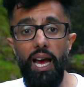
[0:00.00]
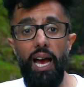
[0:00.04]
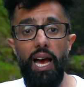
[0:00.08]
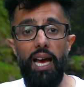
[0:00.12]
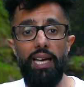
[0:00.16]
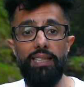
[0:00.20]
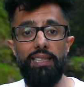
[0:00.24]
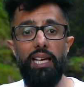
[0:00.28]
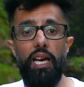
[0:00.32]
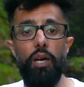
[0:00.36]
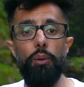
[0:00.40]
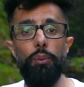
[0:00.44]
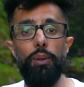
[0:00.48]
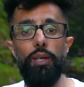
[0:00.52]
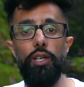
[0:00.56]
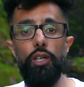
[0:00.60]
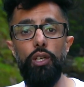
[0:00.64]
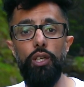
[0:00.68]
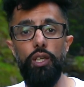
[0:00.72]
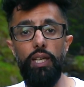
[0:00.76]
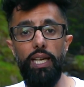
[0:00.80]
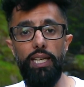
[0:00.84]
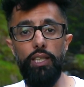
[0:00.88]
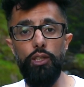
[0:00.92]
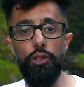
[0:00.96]
and I will
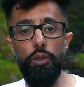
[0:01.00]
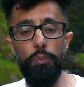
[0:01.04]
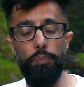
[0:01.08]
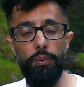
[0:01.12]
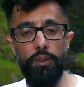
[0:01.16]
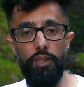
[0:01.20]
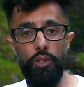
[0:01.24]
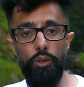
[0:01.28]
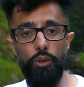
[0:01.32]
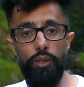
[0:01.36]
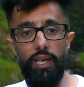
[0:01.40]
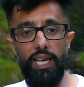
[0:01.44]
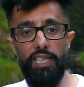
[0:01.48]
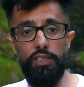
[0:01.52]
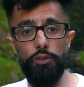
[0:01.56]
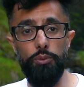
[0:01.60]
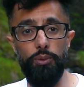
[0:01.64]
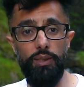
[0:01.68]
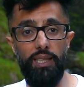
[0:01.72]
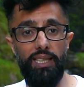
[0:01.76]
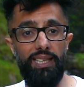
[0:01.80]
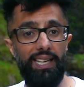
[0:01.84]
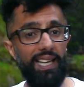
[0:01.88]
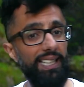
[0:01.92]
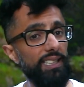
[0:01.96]
link up with you guys
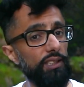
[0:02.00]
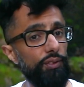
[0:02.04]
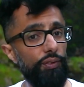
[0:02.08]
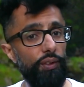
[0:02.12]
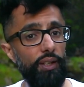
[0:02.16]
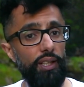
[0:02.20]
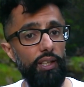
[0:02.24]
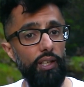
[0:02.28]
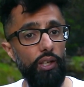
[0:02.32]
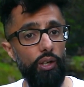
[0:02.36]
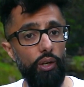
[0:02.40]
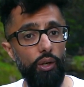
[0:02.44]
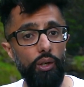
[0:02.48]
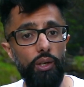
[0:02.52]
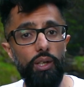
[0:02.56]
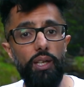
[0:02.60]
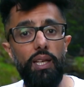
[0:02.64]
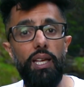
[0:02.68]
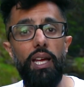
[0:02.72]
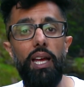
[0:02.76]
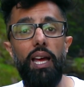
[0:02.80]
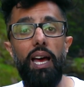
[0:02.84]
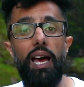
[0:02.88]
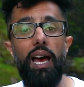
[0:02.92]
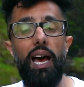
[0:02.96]
with the next video
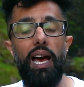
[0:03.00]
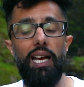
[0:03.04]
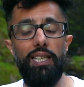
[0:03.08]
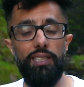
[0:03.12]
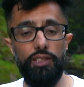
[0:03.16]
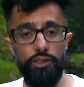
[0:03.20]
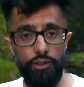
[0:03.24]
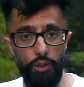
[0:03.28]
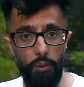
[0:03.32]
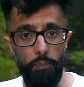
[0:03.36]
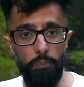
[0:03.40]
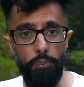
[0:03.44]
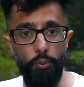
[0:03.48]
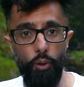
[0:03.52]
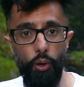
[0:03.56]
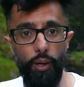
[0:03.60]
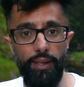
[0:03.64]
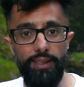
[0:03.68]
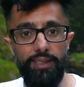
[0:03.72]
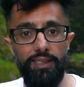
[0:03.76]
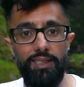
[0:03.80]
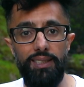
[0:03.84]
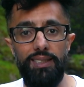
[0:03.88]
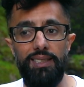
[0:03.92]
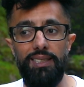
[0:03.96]
at some
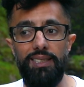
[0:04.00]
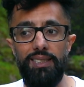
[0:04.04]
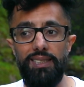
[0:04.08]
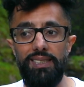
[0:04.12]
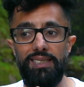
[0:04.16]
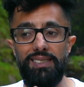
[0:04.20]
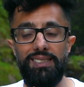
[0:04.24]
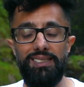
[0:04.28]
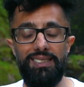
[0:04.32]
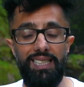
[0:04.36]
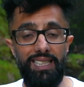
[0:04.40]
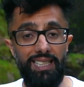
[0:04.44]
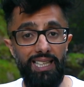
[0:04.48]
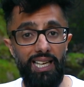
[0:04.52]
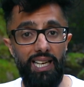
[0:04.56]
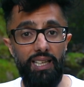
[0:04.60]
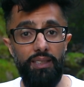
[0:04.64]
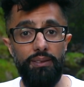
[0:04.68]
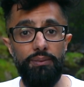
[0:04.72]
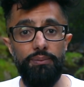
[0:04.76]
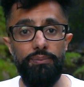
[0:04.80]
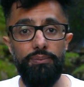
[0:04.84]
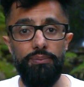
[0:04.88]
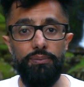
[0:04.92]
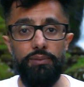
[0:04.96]
point. See
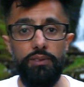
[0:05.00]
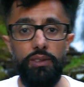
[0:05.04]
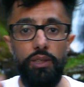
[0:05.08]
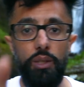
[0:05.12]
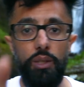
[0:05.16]
ya.